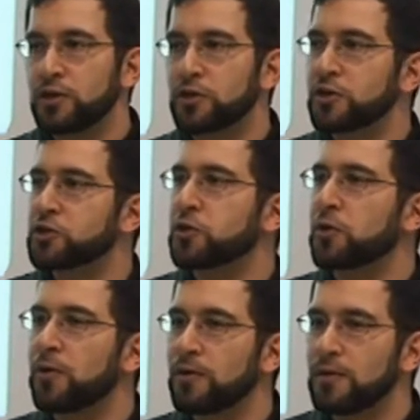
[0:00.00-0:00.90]

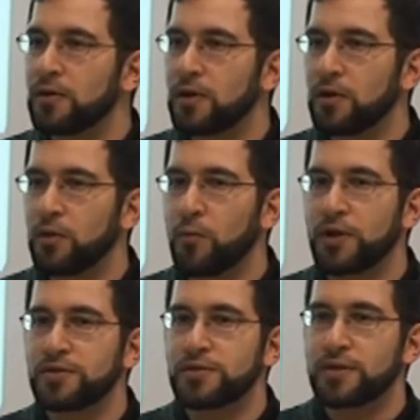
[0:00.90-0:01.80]
control
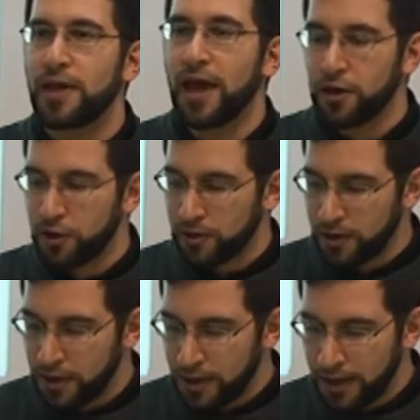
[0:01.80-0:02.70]
one's anger
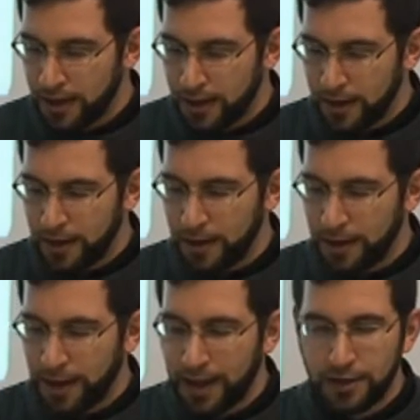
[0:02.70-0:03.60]

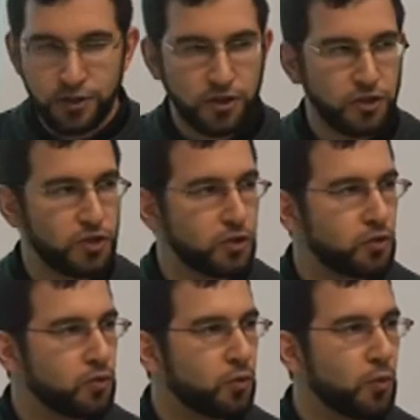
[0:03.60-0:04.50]
and
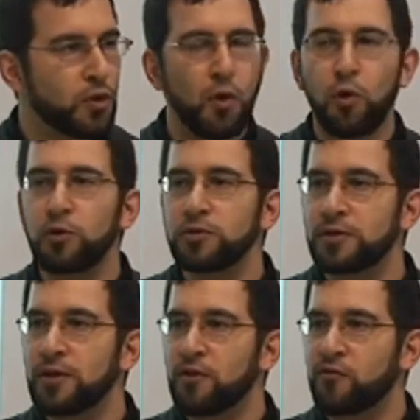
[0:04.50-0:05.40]
to withhold
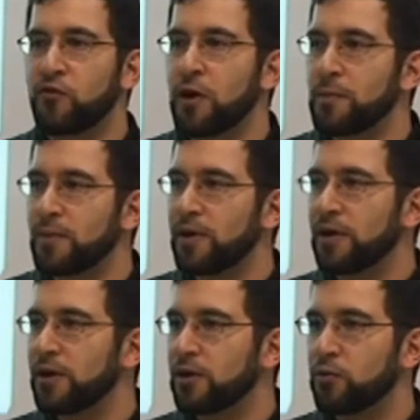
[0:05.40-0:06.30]
from
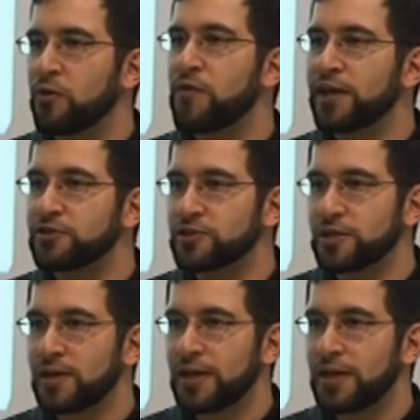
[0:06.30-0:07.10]
revenge,